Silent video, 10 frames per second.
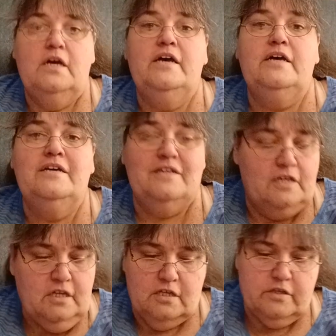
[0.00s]

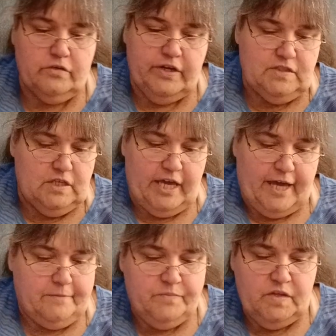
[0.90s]
the crazy
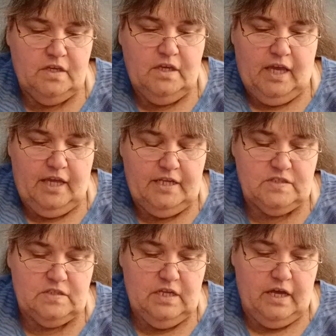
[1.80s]
cat. And
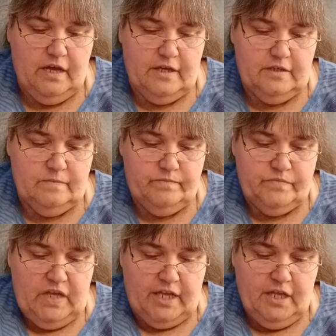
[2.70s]
it's
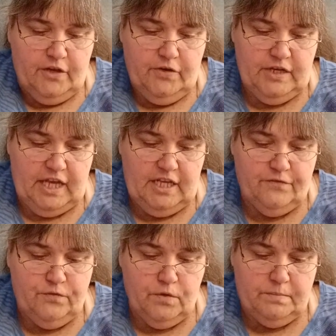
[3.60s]

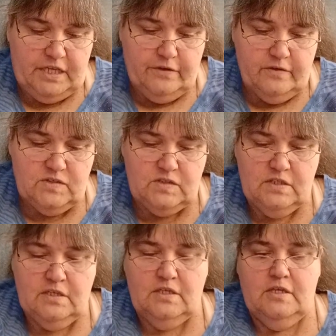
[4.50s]
984 meters.
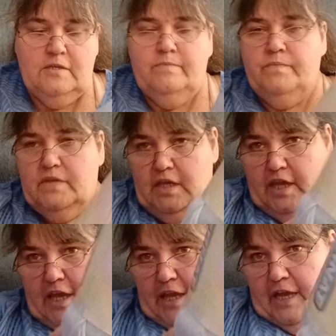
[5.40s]

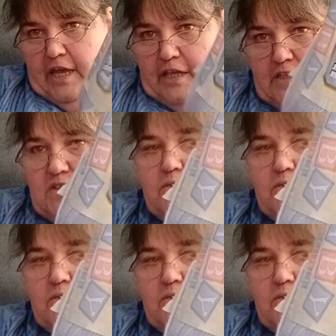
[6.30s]
And this is